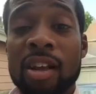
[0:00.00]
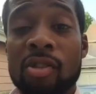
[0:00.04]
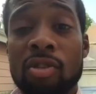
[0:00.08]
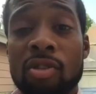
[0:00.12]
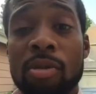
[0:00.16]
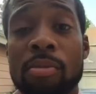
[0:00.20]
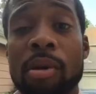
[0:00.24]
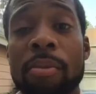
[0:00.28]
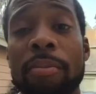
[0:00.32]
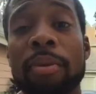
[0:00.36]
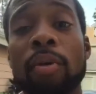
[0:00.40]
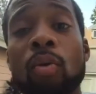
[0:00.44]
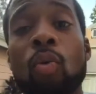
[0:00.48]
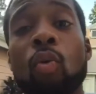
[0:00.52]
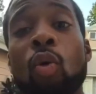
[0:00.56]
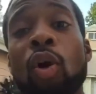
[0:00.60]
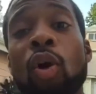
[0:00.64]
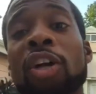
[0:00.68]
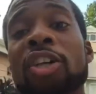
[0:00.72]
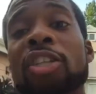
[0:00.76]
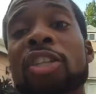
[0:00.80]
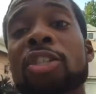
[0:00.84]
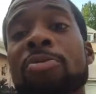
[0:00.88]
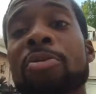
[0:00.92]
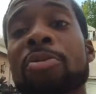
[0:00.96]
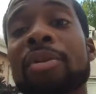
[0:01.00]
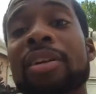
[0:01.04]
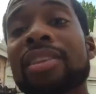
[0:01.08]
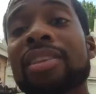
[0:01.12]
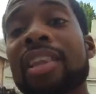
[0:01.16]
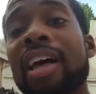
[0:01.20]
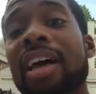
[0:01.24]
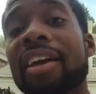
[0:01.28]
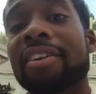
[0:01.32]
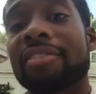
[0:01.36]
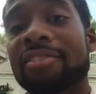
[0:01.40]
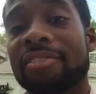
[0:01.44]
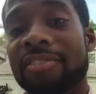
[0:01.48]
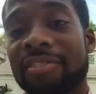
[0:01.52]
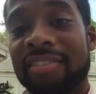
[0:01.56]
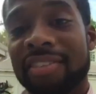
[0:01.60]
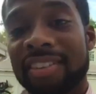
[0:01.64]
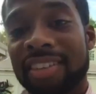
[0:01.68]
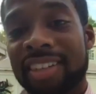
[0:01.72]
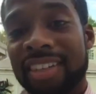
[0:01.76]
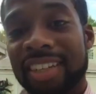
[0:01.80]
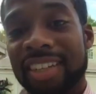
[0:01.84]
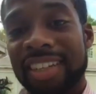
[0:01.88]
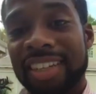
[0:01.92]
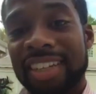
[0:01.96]
Remember, words bring life.
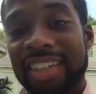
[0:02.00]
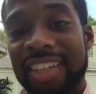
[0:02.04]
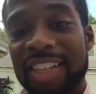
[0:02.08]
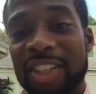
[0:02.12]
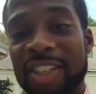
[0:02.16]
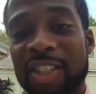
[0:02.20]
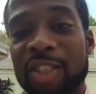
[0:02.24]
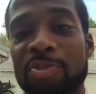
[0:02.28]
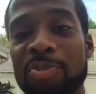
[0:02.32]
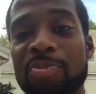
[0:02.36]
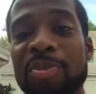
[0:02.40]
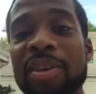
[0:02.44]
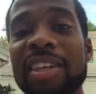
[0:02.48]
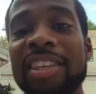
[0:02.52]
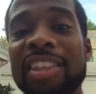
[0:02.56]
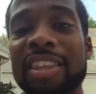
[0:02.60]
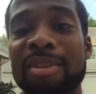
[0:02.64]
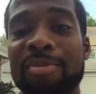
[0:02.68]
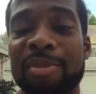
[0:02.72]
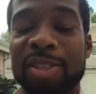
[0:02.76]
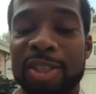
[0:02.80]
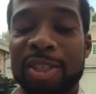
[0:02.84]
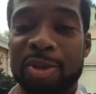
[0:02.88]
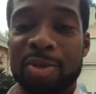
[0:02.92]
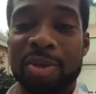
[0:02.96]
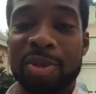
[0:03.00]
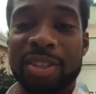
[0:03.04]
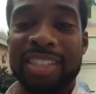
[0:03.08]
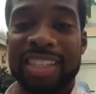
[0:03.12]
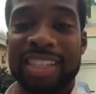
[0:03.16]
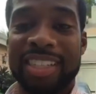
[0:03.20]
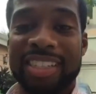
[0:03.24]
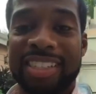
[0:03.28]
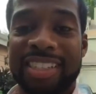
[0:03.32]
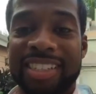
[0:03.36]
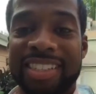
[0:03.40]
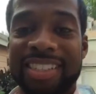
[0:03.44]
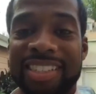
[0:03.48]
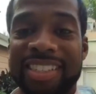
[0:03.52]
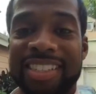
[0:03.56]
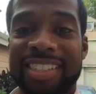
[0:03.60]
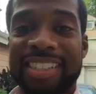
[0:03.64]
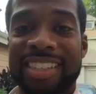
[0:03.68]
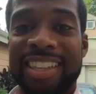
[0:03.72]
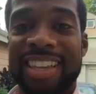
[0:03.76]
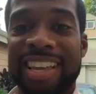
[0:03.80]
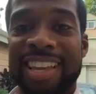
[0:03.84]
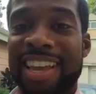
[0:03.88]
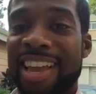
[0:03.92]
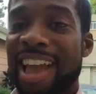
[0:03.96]
Speak them into
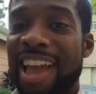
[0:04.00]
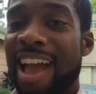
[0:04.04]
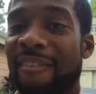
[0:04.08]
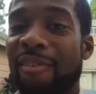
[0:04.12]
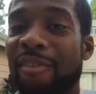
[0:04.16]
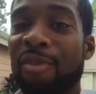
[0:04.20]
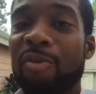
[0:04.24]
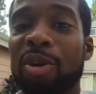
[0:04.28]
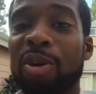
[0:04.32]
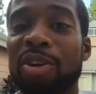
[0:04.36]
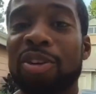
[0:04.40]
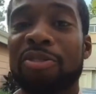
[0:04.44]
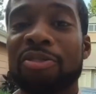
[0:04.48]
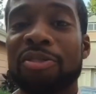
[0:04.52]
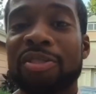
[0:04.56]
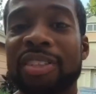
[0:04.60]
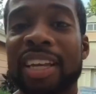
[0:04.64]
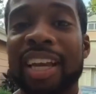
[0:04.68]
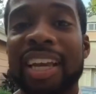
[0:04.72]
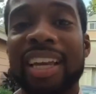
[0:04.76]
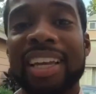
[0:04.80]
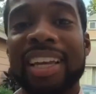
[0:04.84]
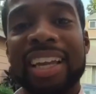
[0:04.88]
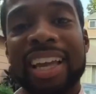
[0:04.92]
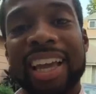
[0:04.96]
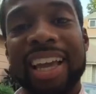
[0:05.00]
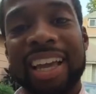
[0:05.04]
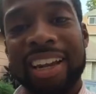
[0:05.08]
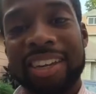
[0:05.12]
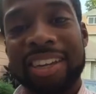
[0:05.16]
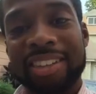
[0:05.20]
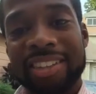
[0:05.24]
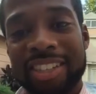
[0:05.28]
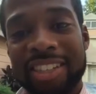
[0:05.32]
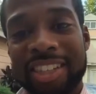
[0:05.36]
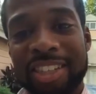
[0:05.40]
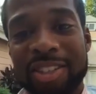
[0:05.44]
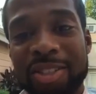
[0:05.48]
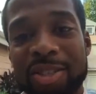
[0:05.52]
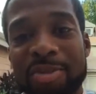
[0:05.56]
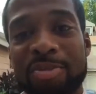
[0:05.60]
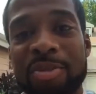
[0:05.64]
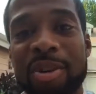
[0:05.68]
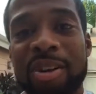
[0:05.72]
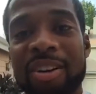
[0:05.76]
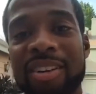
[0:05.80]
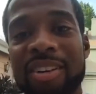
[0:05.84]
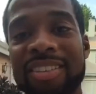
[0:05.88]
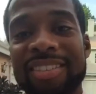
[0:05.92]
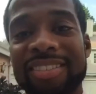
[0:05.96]
existence. Have a wonderful day, and I'll see you
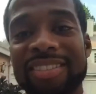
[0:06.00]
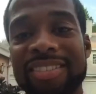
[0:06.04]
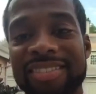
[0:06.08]
tomorrow.